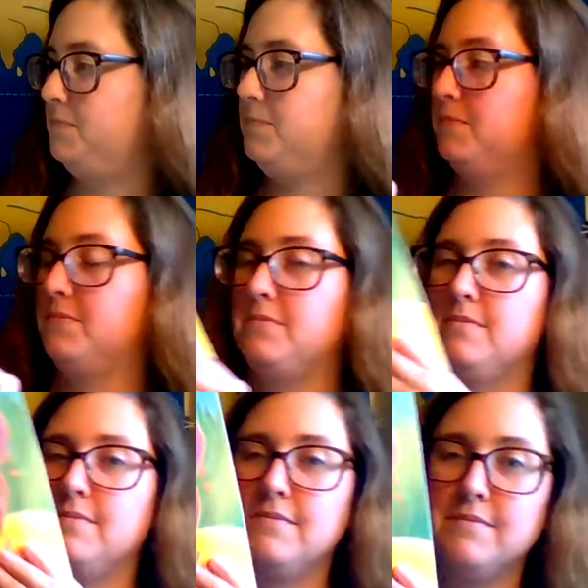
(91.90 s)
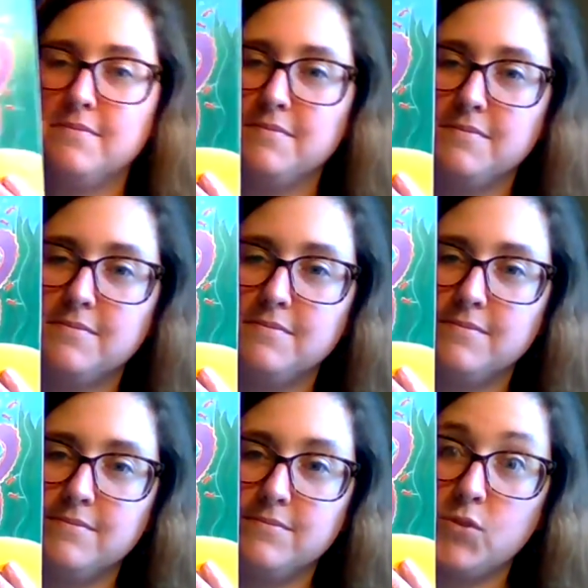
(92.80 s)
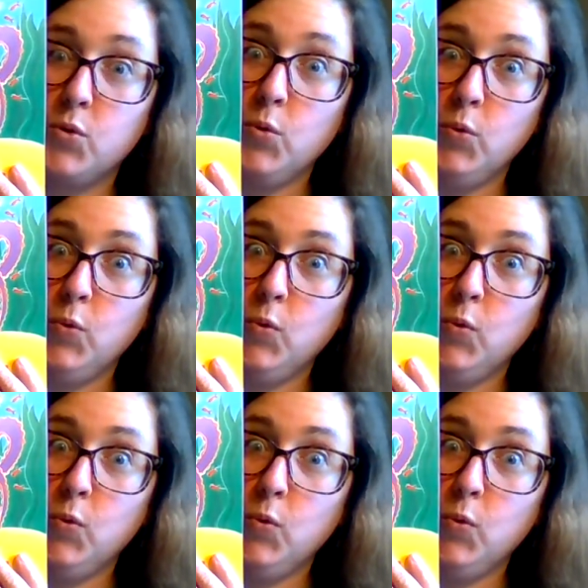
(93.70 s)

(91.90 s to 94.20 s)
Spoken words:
Nobody speaks.